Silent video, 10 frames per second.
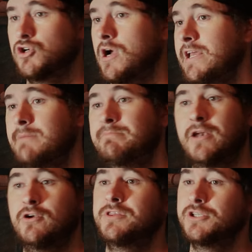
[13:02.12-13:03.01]
trying to get
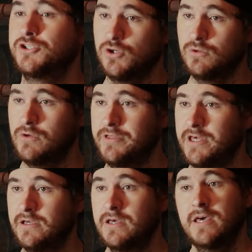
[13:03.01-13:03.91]
better at this solo
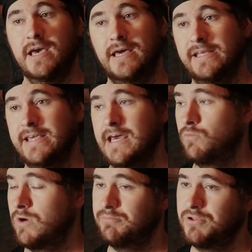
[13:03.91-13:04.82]
thing. And
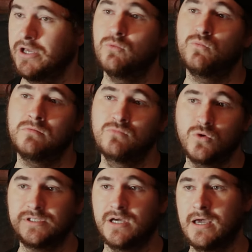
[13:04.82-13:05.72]
again, want to plug it one
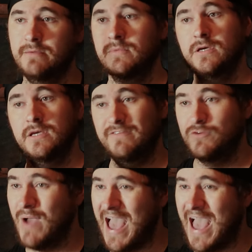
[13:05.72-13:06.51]
more time. If you